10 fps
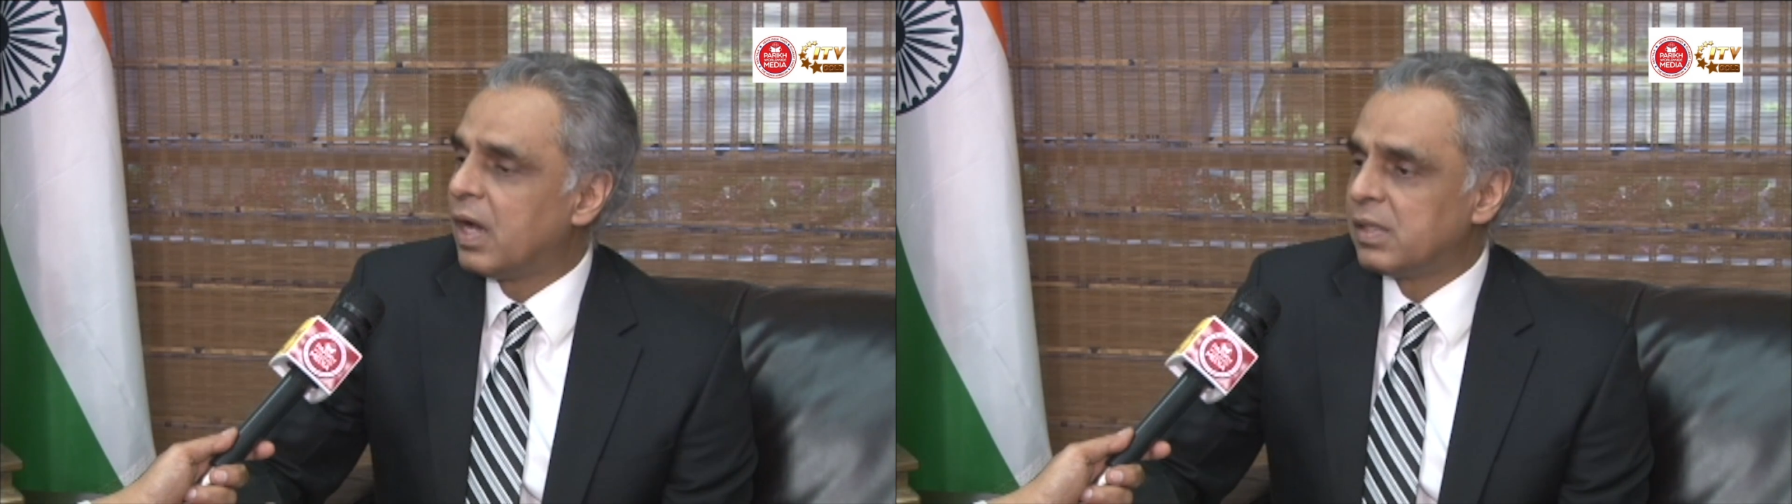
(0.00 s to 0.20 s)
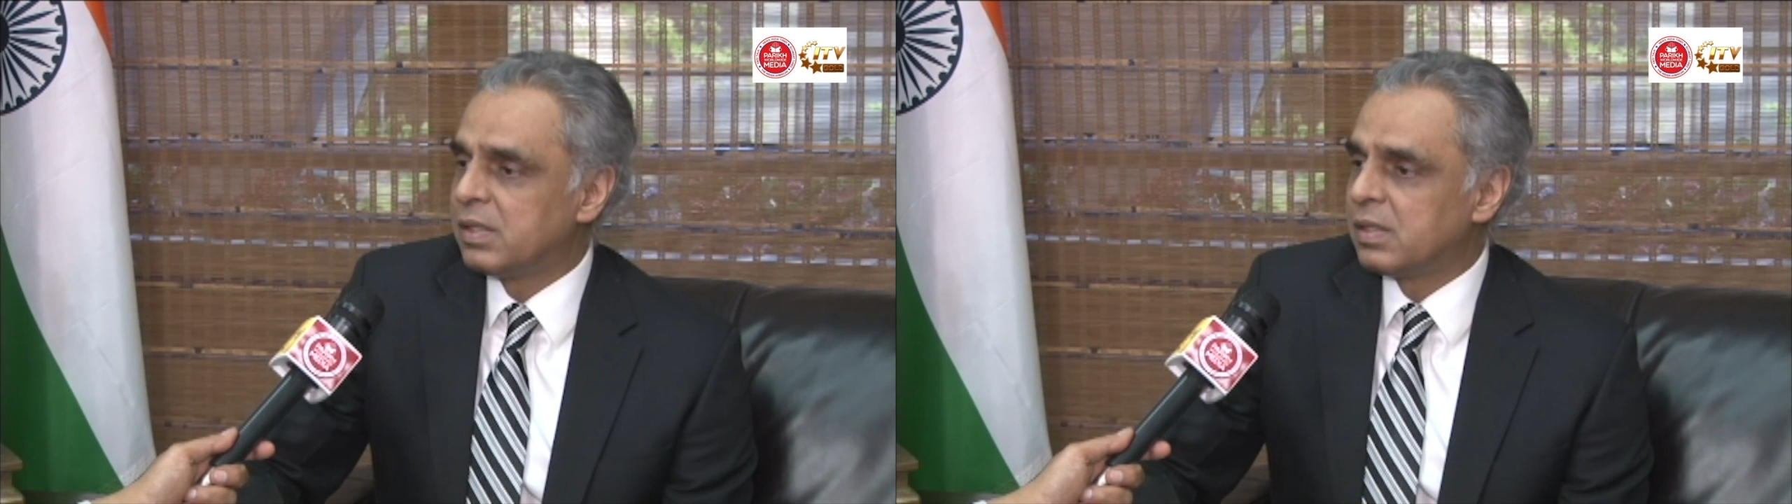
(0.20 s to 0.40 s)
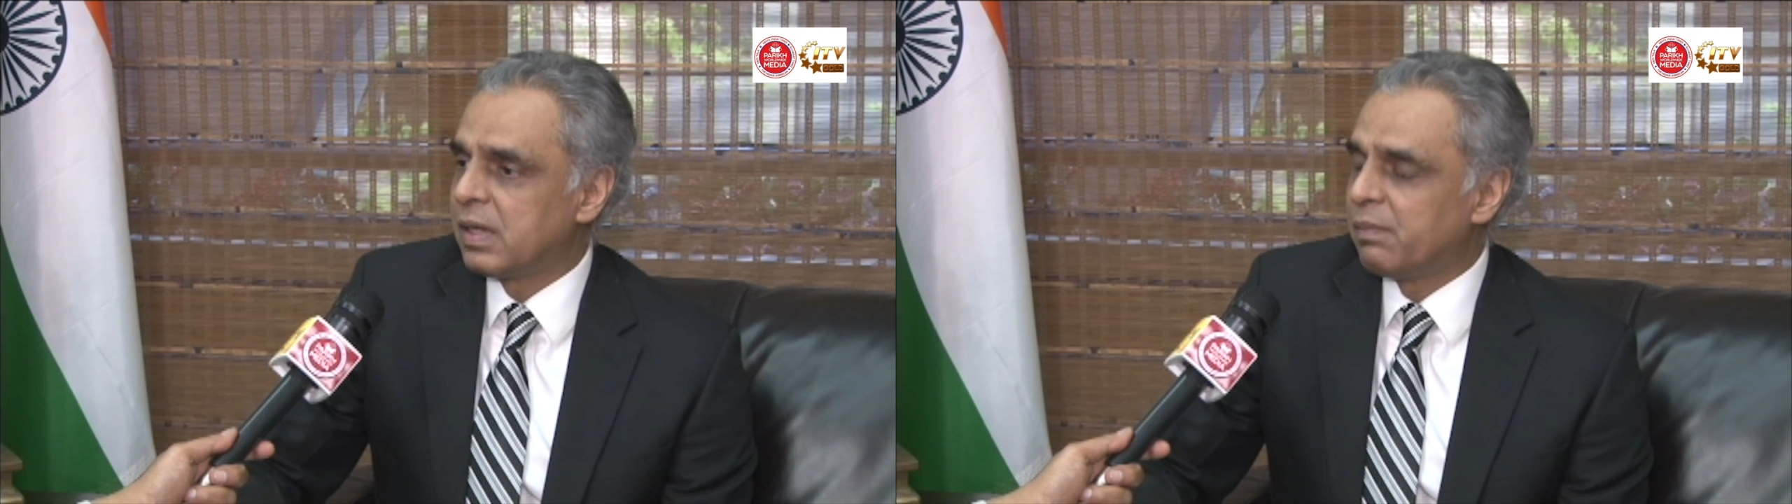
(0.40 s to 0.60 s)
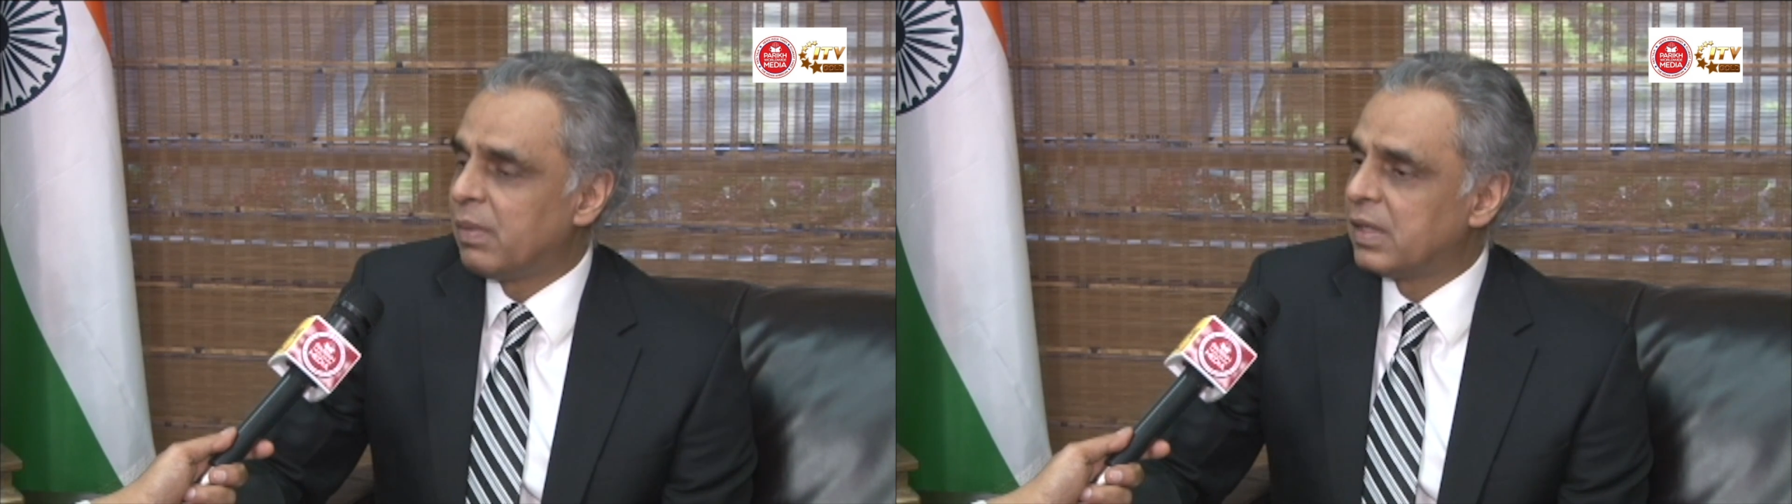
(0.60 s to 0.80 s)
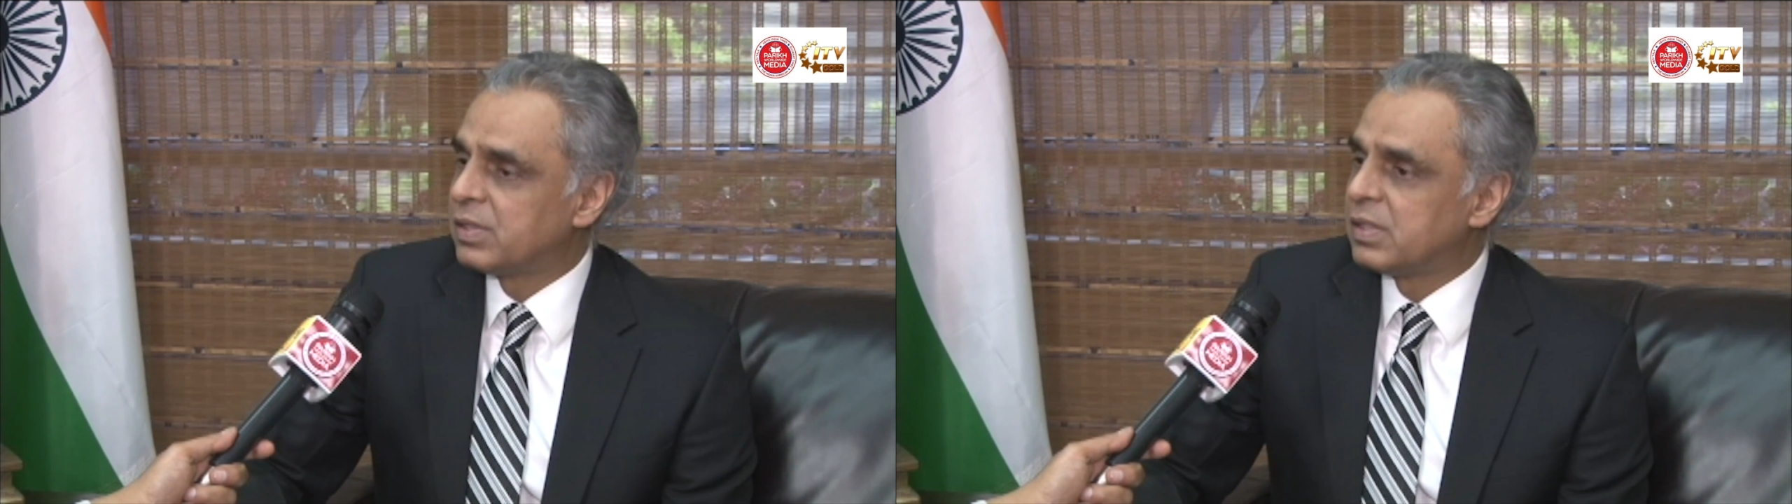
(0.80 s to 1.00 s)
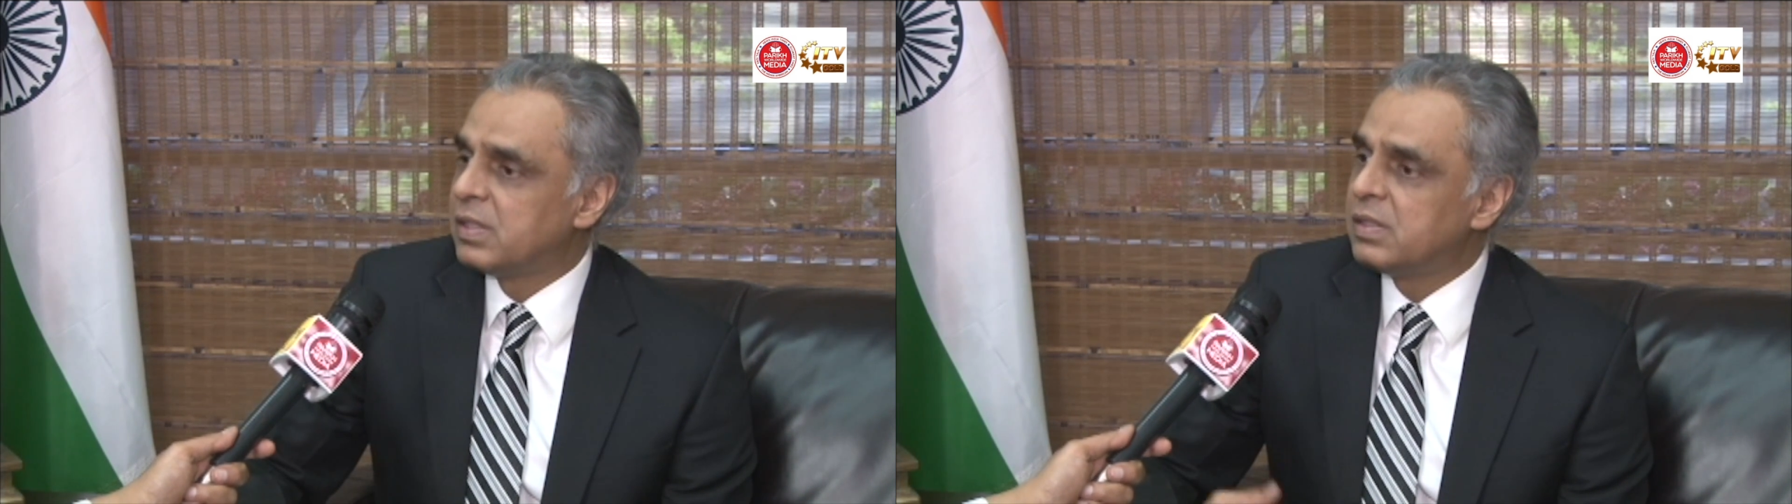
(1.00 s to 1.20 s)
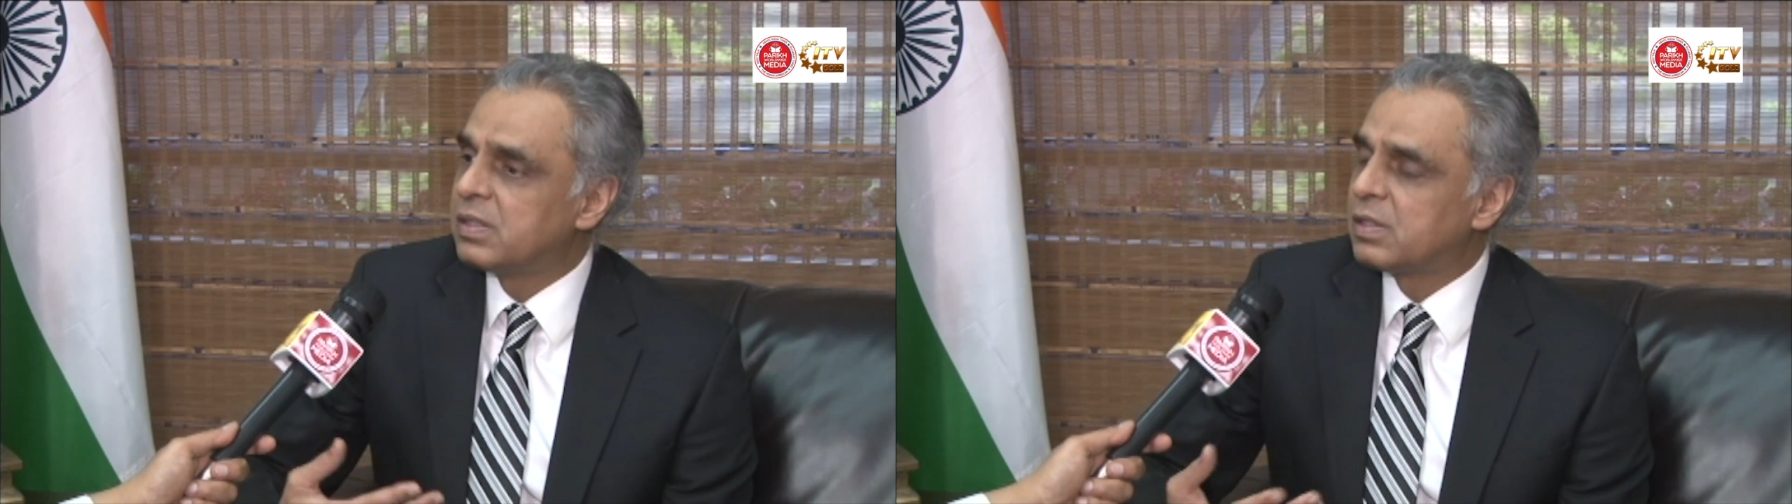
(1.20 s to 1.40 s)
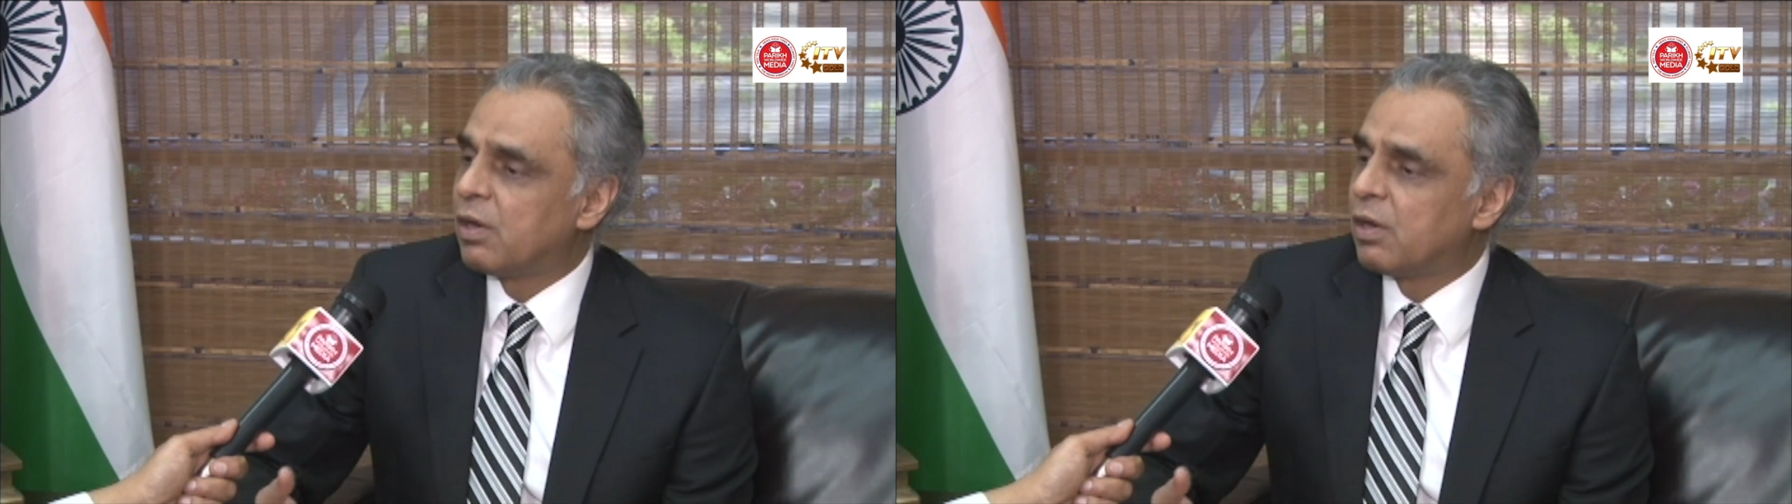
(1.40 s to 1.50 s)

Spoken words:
other ambassadors